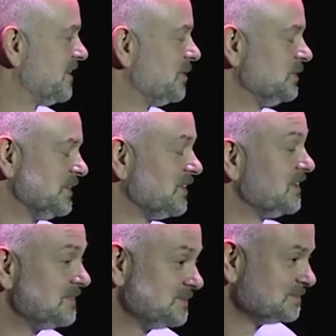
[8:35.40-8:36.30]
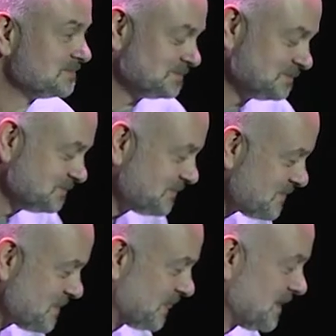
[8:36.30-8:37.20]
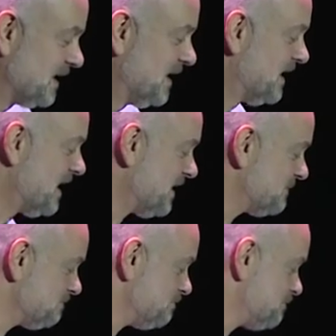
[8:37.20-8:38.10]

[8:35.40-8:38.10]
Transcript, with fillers: they will learn. Um,